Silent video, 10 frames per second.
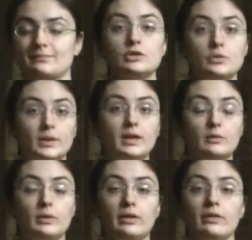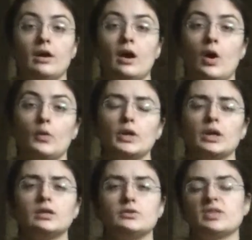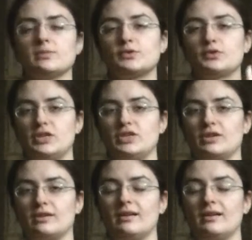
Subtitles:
To begin with, we're gonna do some stretching.